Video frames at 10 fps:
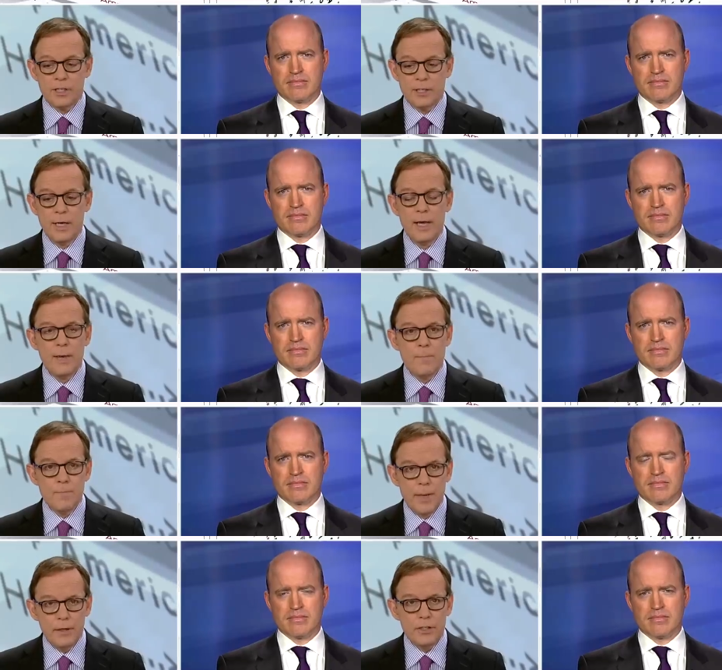Speaker 1: it.
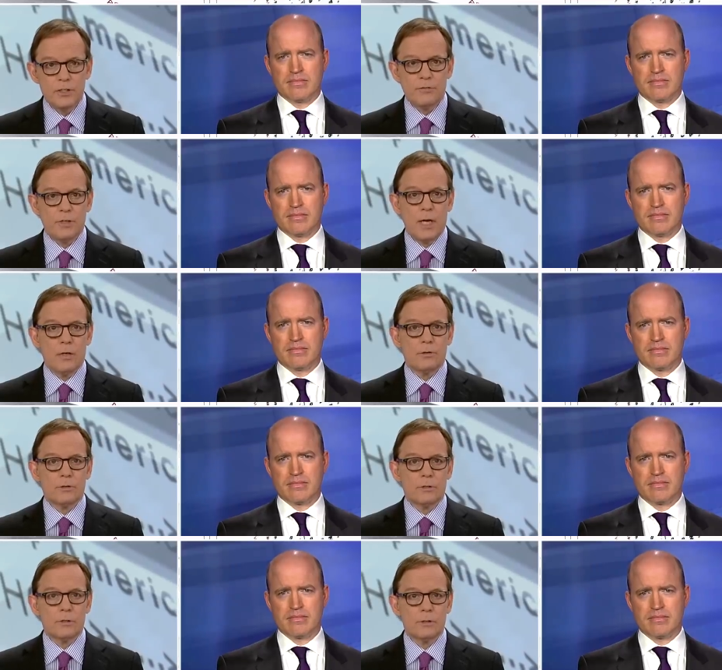Billions of
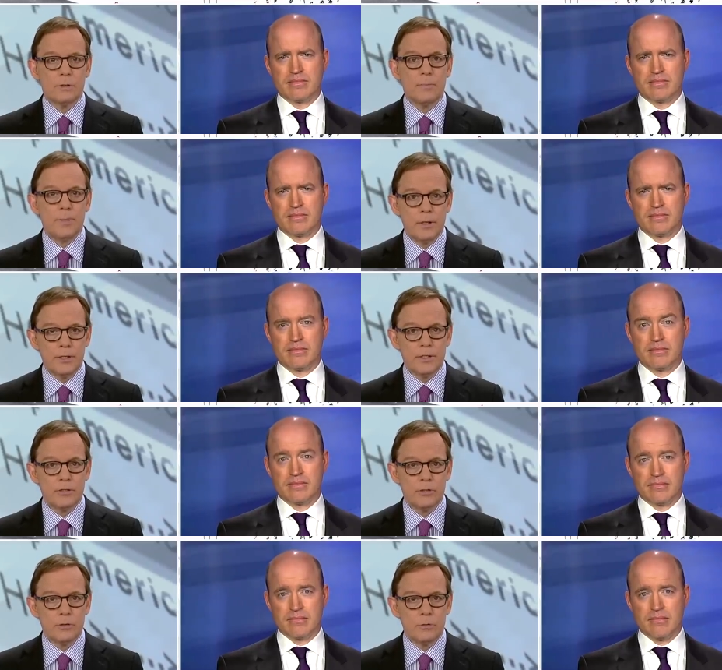dollars,
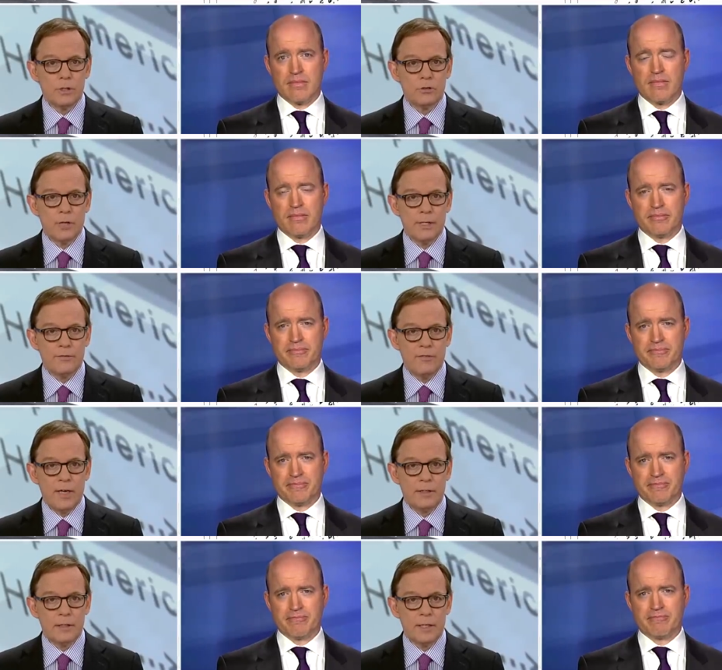billions to try and
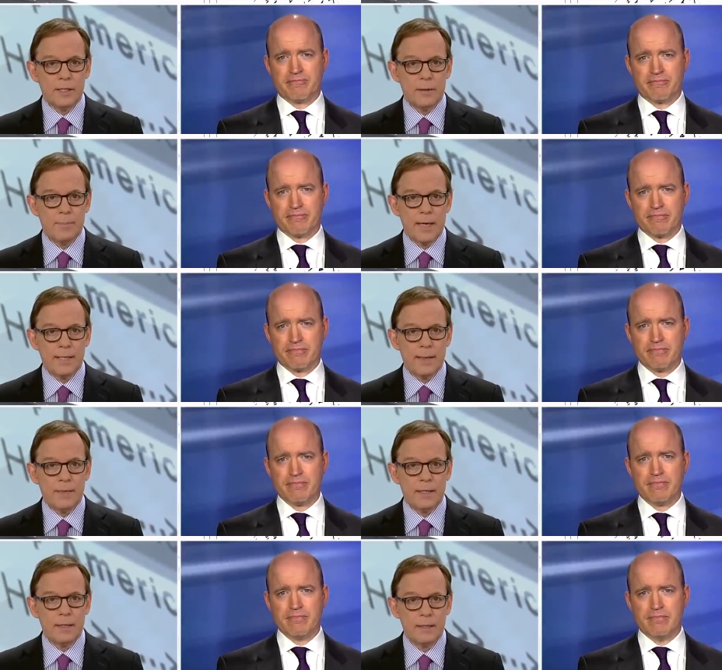fight the
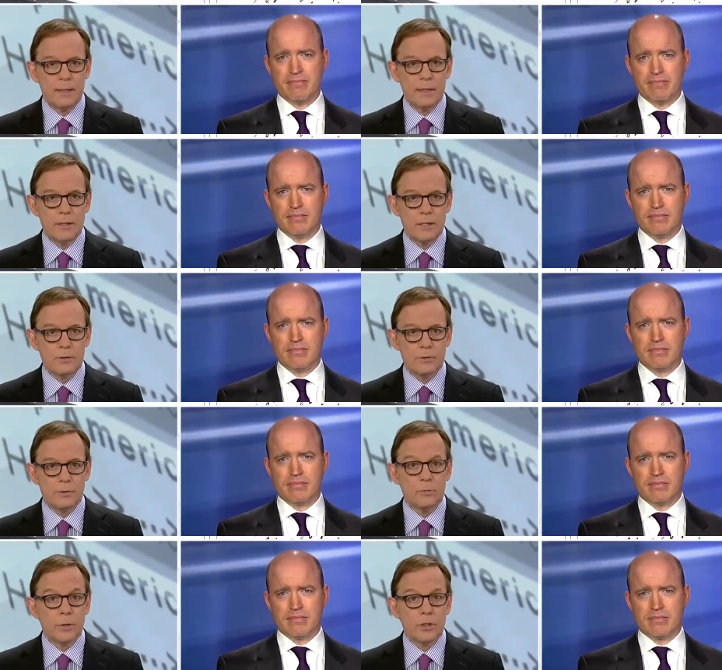pandemic and also
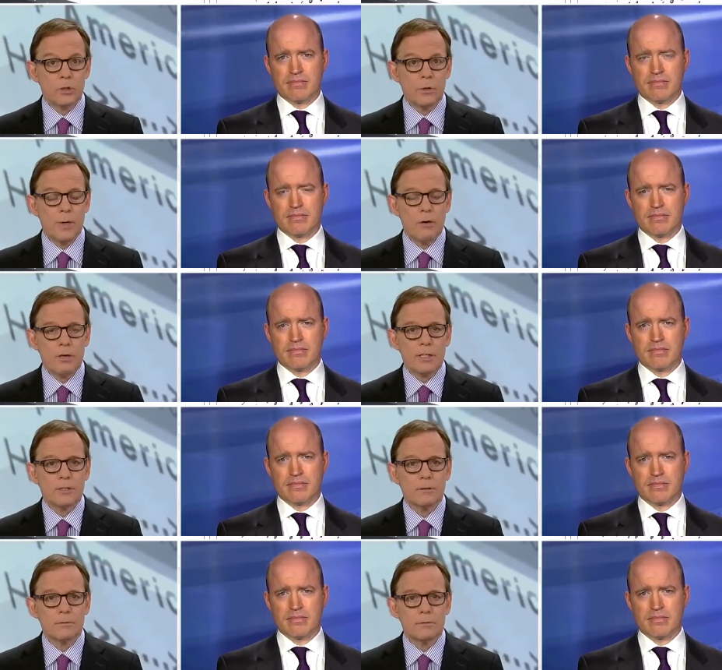to reassure Americans.
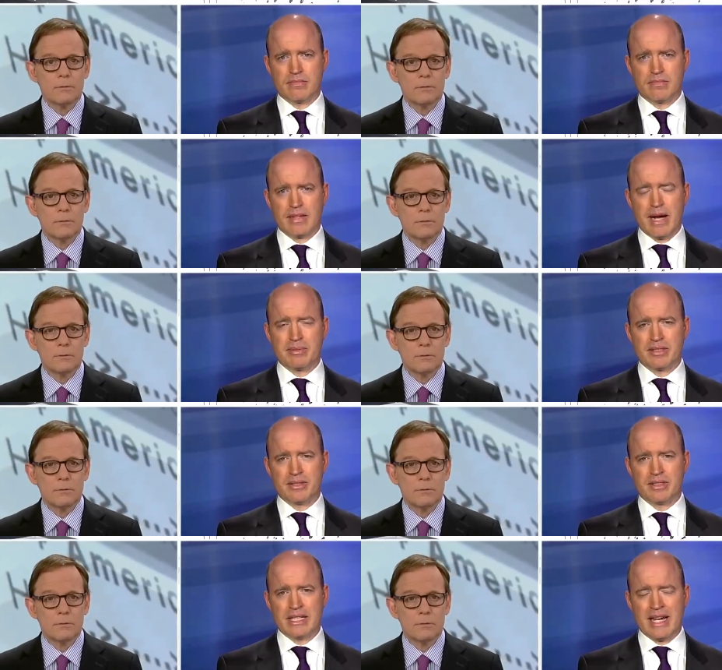
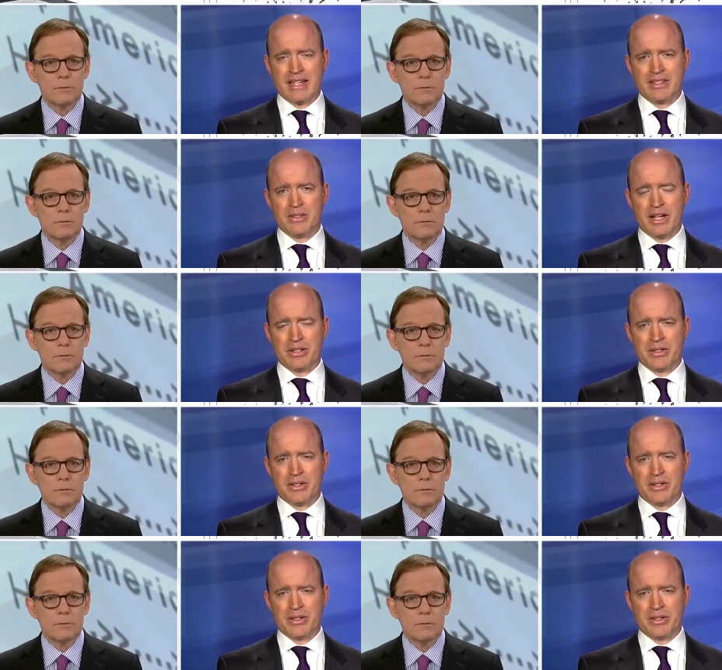
Speaker 2: Absolutely, and you